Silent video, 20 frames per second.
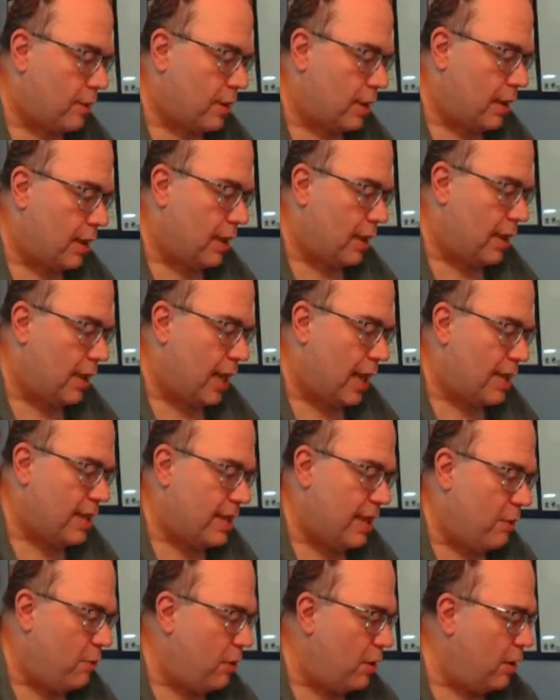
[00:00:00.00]
Uh, I
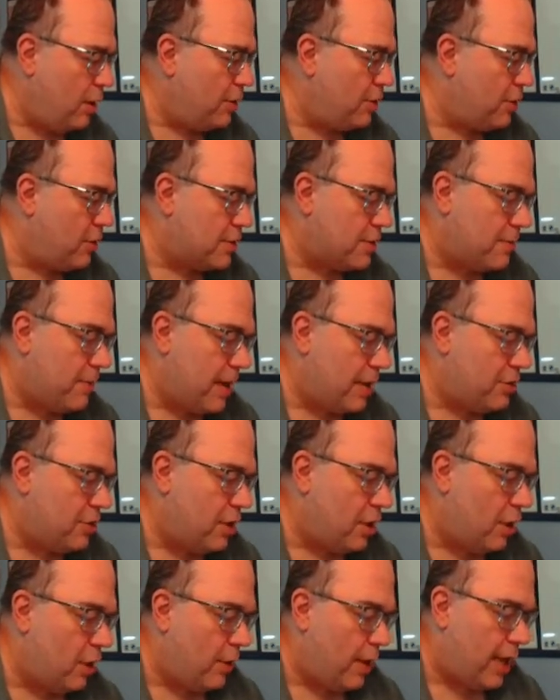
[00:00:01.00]
think what I'm going to do is I'm actually going to go